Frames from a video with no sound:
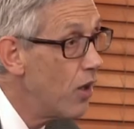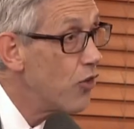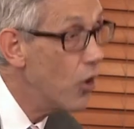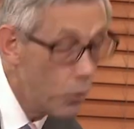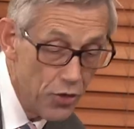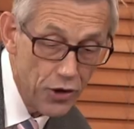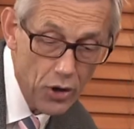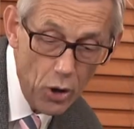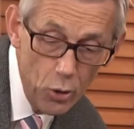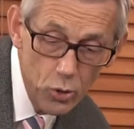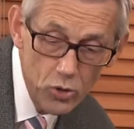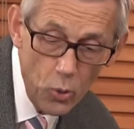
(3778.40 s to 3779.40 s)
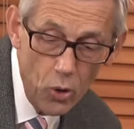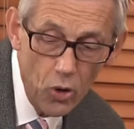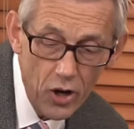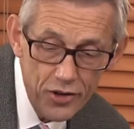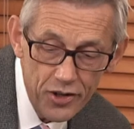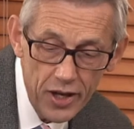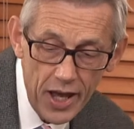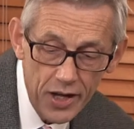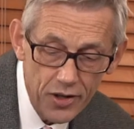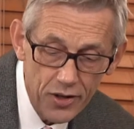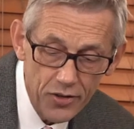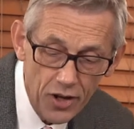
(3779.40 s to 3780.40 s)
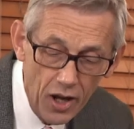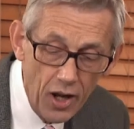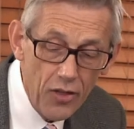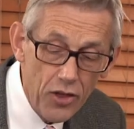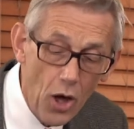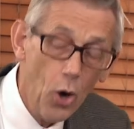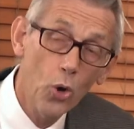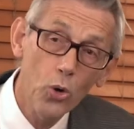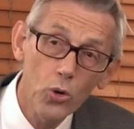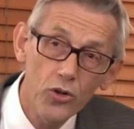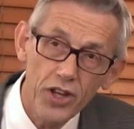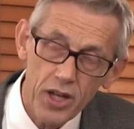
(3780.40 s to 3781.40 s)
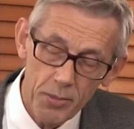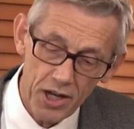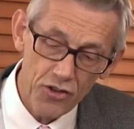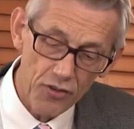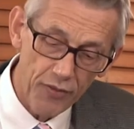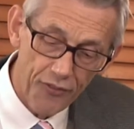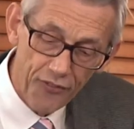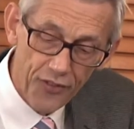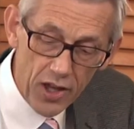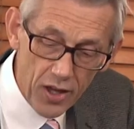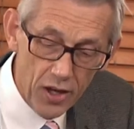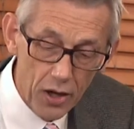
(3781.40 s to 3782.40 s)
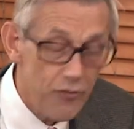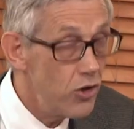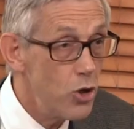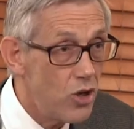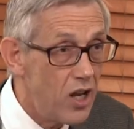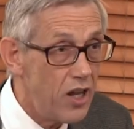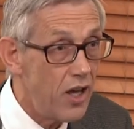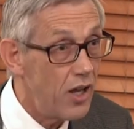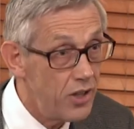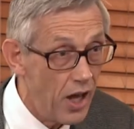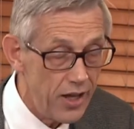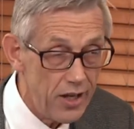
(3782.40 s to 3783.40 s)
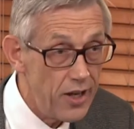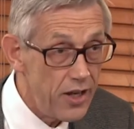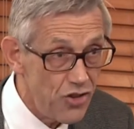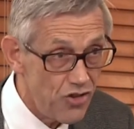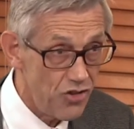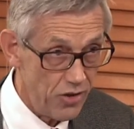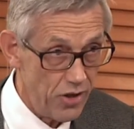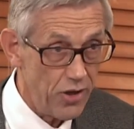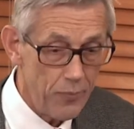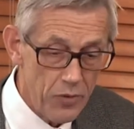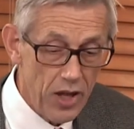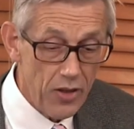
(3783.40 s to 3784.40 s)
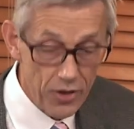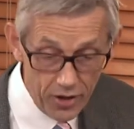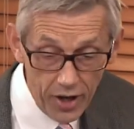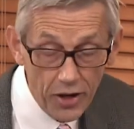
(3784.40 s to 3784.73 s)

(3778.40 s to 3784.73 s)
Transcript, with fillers: So, with the Cold War at an end, the old image of the fear of nuclear annihilation that had